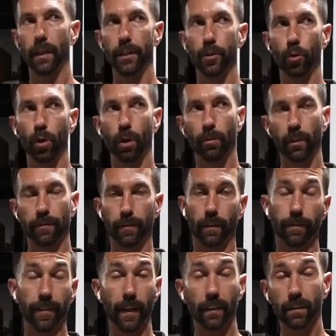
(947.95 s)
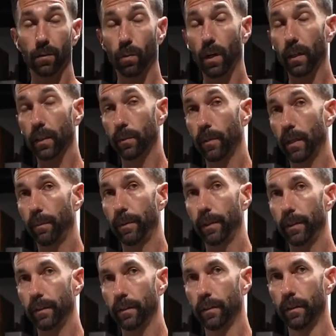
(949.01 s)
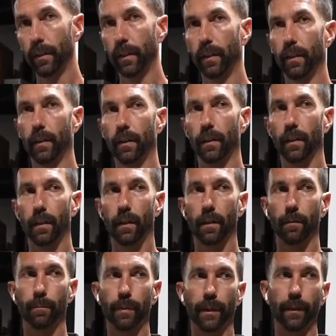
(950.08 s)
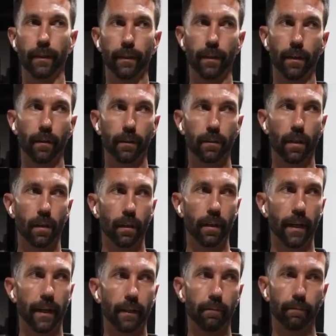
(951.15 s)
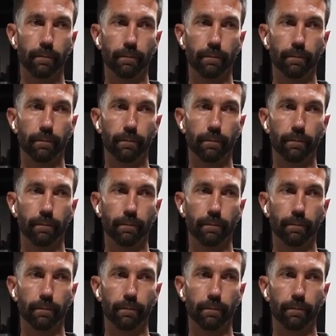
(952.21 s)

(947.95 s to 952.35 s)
enjoyable for the fans to watch, in my opinion. But, you know, it's all that.